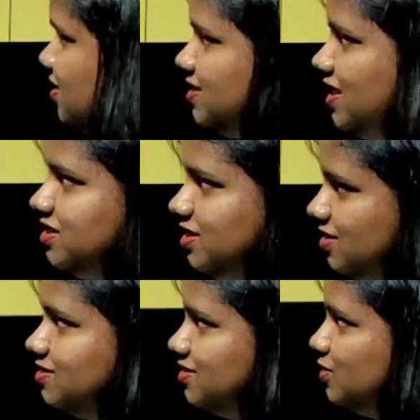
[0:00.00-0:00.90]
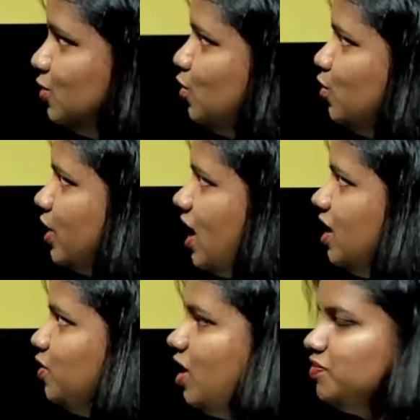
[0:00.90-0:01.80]
session. So yeah,
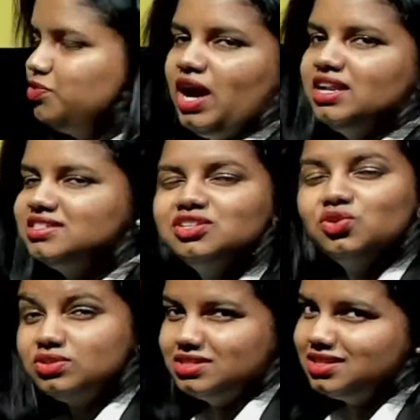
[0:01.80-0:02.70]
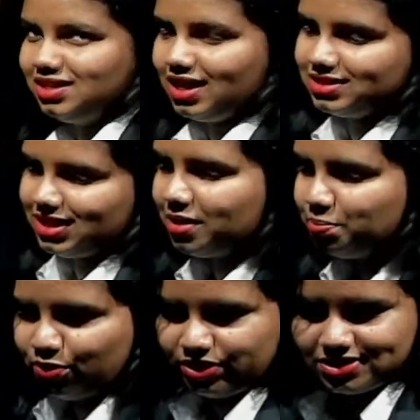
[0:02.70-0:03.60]
you have to answer those three exact
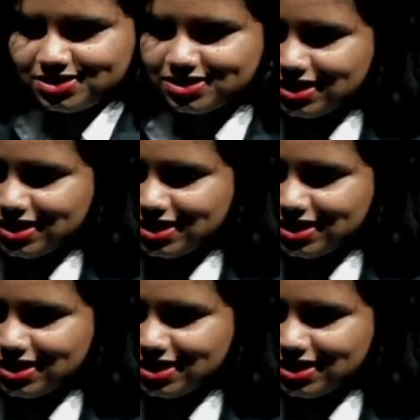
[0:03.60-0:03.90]
points.